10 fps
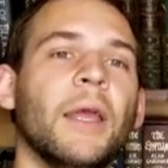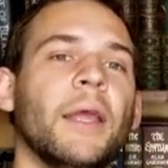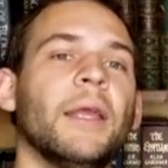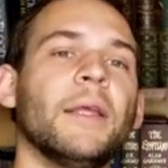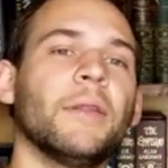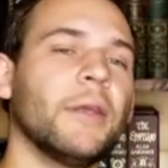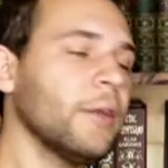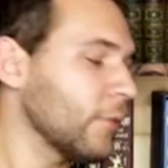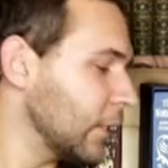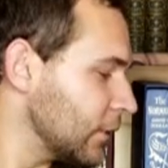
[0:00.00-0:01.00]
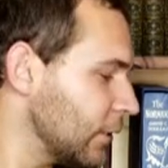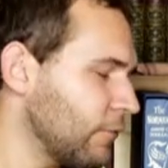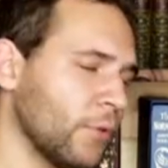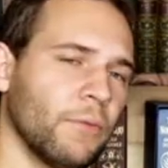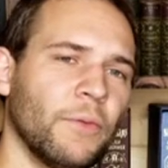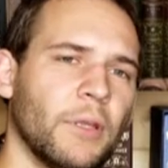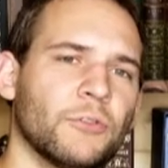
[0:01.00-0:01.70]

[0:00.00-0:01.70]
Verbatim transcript: And there, that's it for the video.